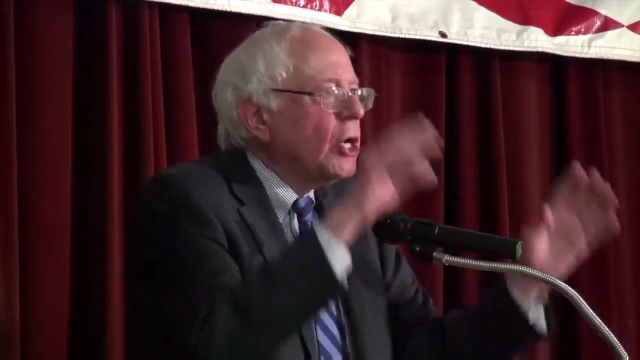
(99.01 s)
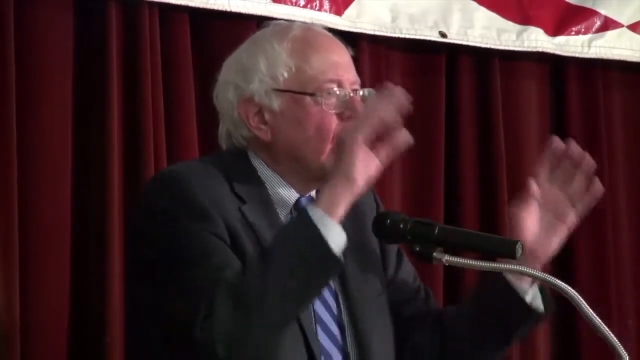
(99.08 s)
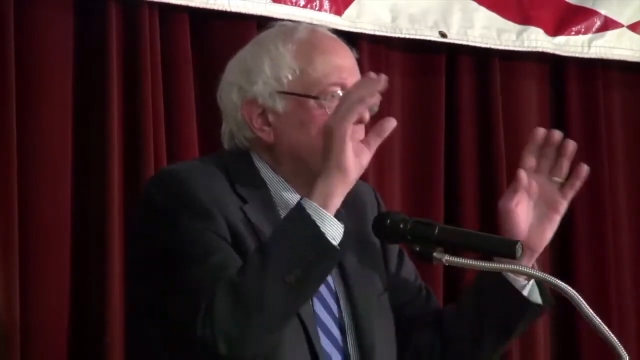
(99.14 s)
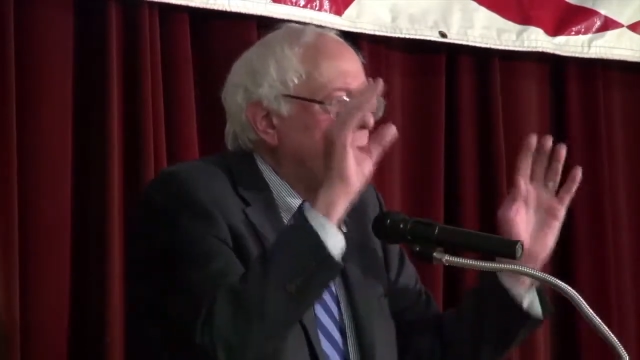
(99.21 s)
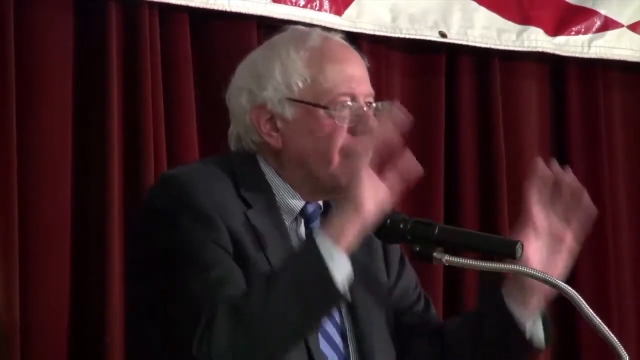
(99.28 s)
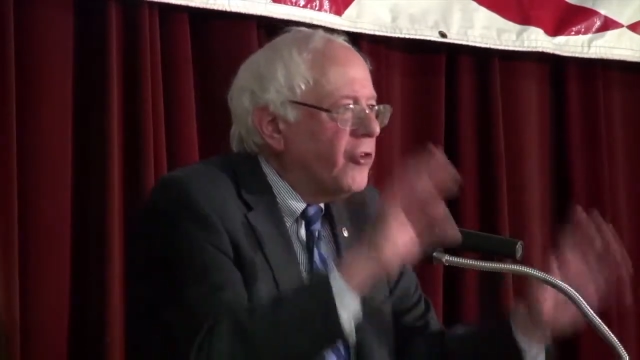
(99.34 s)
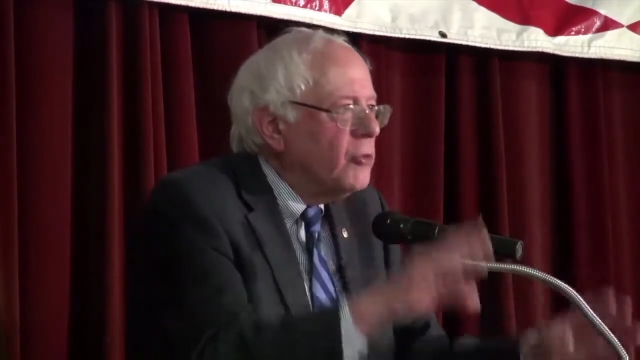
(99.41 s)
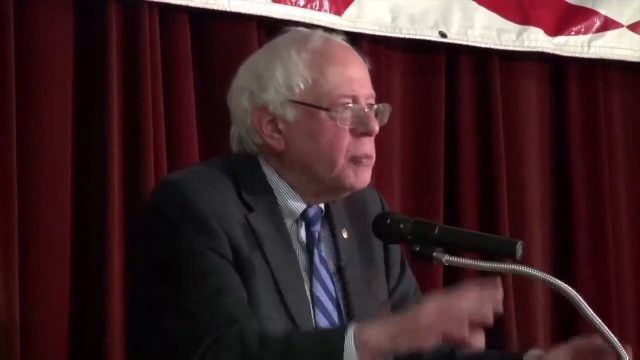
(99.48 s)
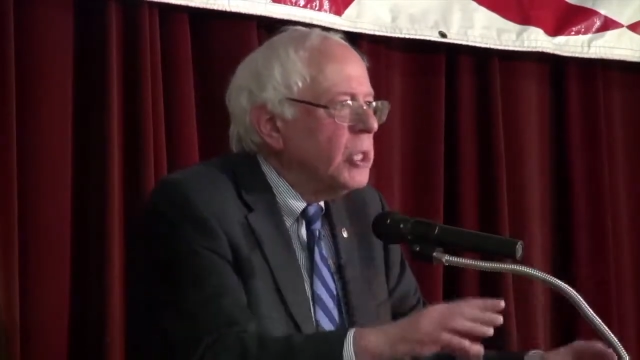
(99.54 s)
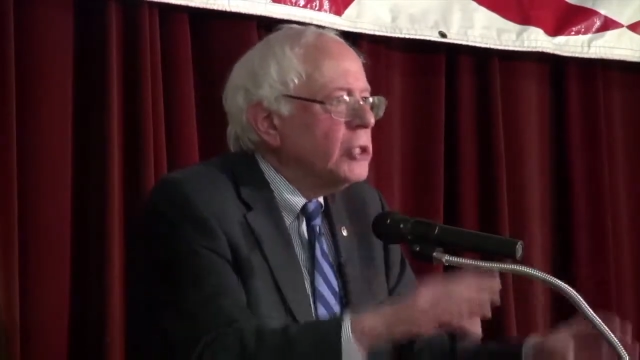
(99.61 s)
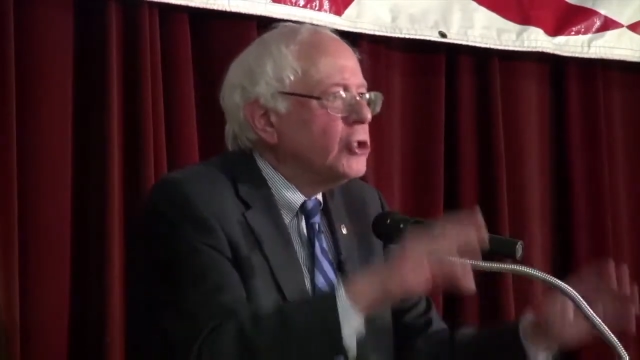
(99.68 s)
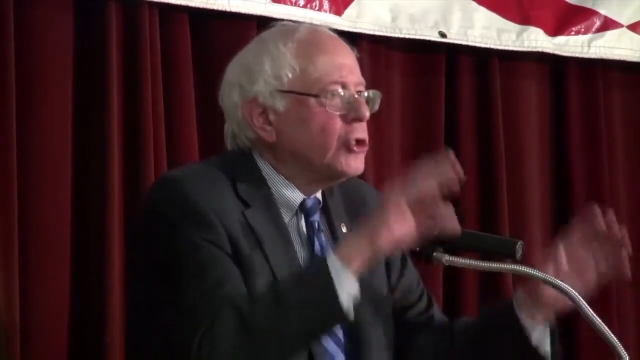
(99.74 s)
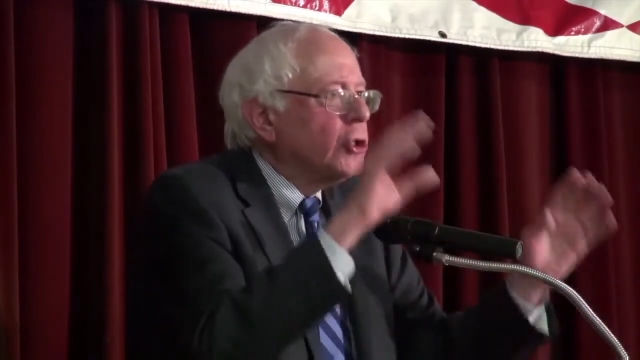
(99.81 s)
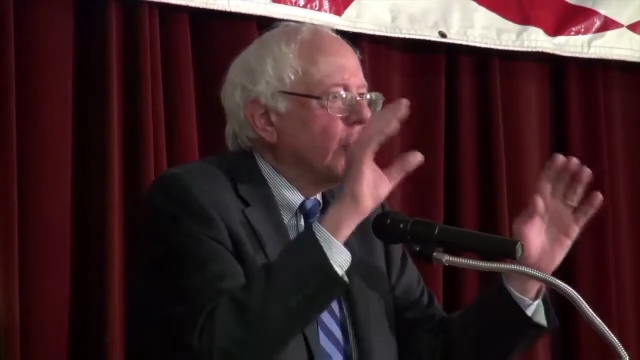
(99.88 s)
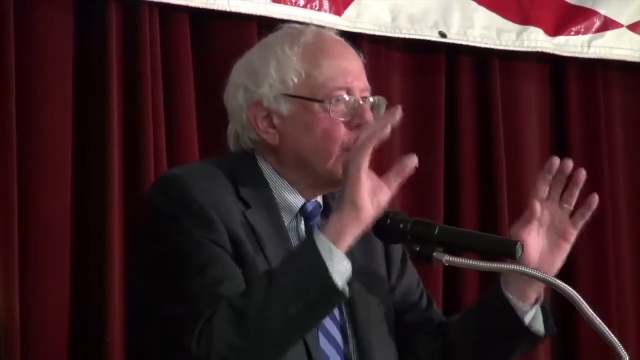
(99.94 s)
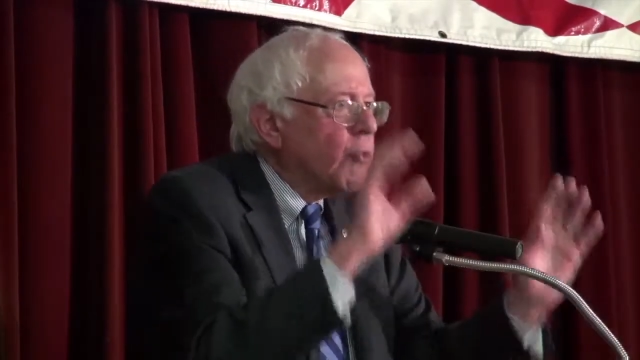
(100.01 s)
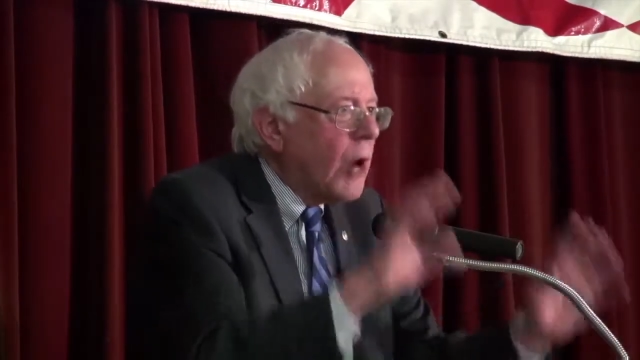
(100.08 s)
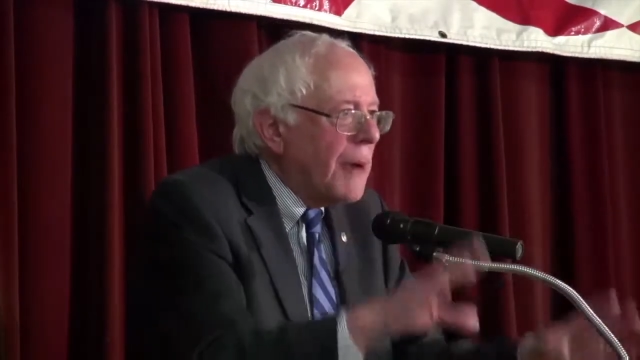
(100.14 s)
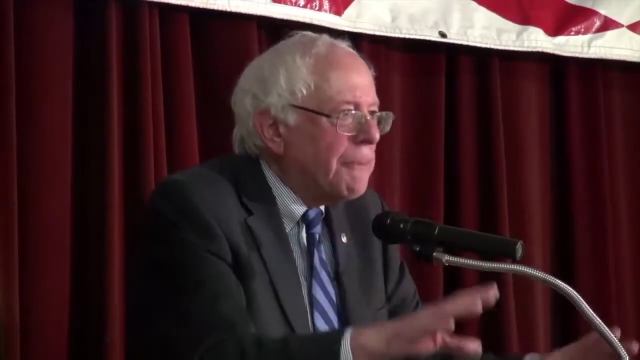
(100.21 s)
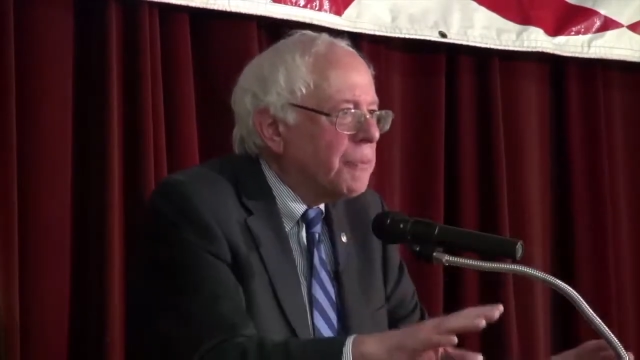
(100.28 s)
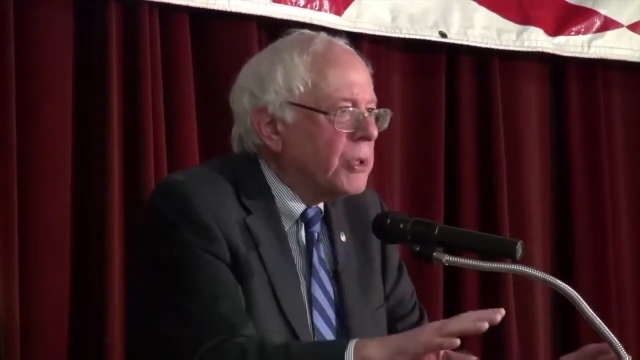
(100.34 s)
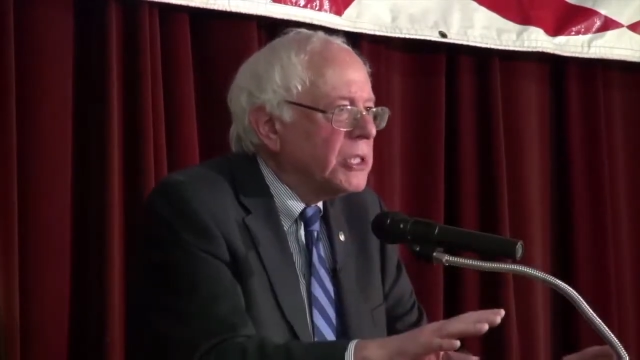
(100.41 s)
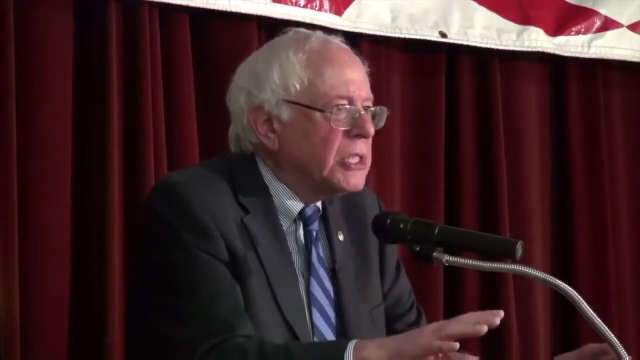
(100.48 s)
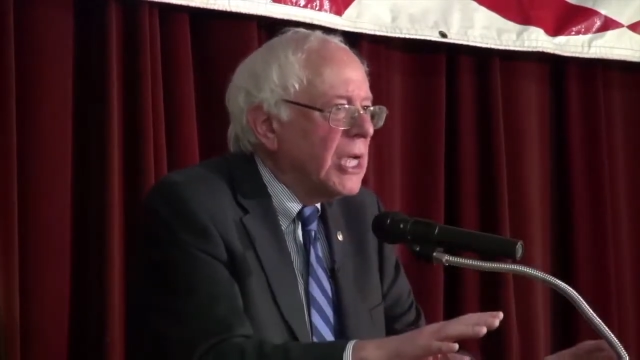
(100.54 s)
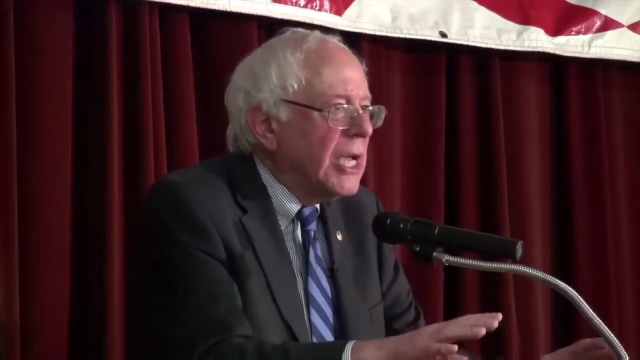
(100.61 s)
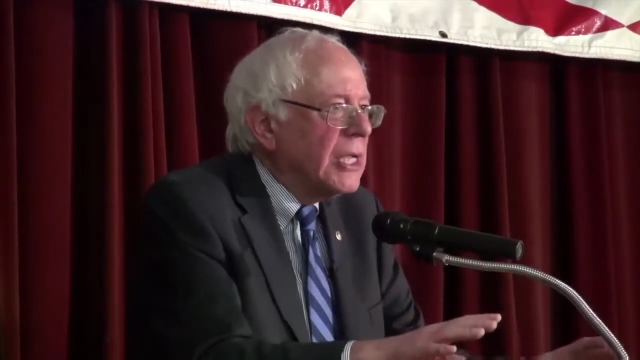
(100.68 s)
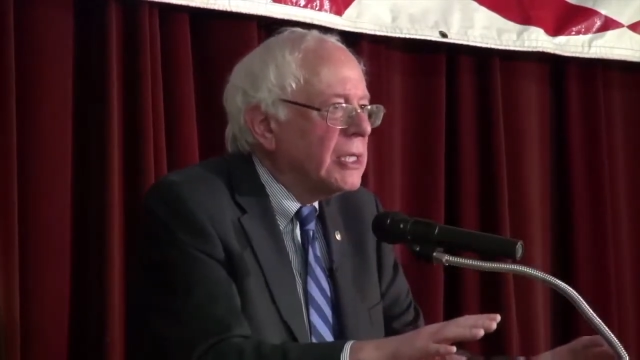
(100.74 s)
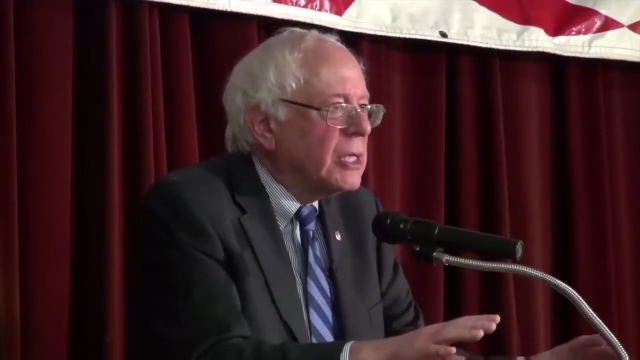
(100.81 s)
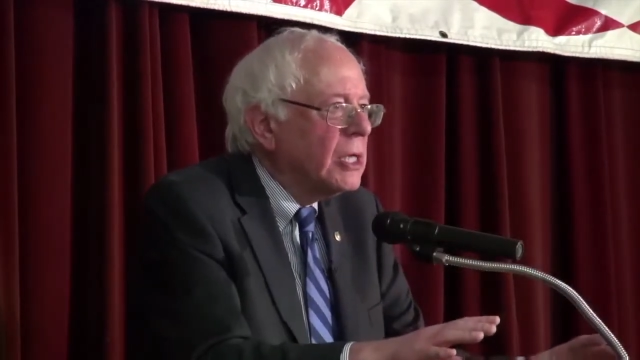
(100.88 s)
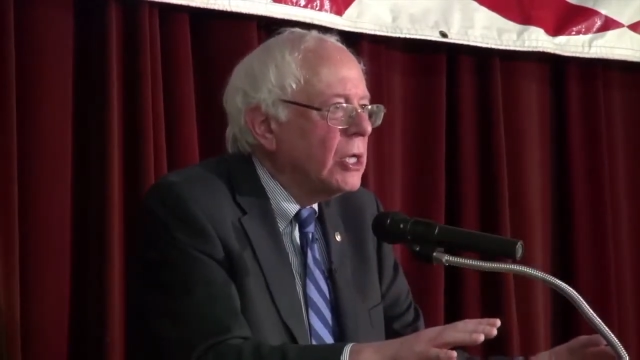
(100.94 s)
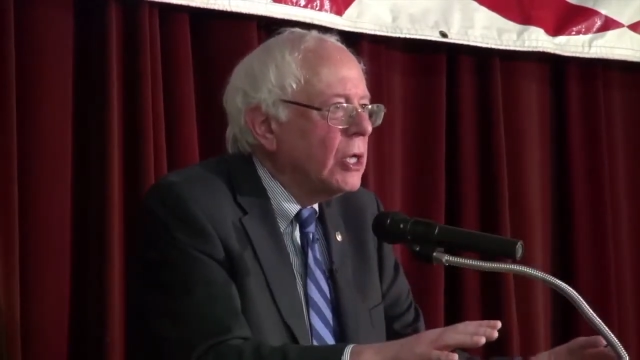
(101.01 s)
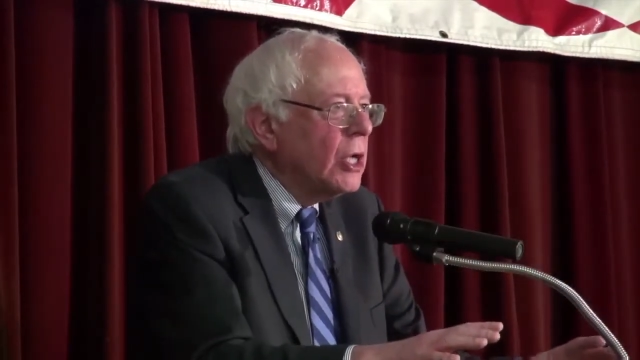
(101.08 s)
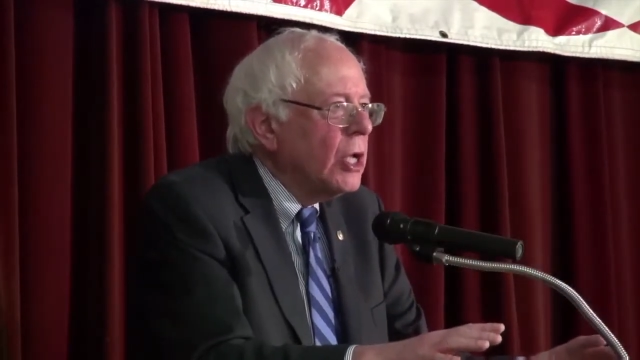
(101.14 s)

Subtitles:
government should represent